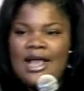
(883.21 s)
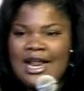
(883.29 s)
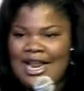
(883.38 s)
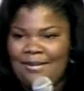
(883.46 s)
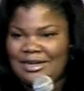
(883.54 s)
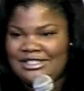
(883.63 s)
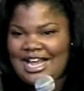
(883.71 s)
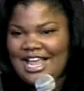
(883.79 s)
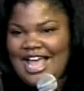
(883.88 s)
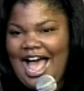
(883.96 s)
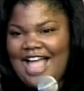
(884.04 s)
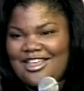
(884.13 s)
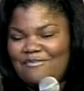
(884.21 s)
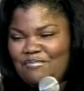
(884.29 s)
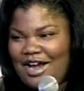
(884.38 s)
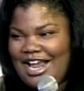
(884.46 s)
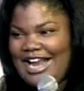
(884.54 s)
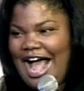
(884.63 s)
And I'm going to tell you how you
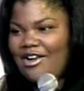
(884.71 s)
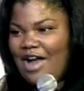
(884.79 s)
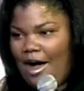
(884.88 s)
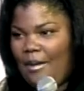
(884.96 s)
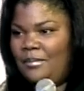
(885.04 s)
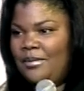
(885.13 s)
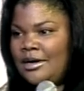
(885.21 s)
bring it out up.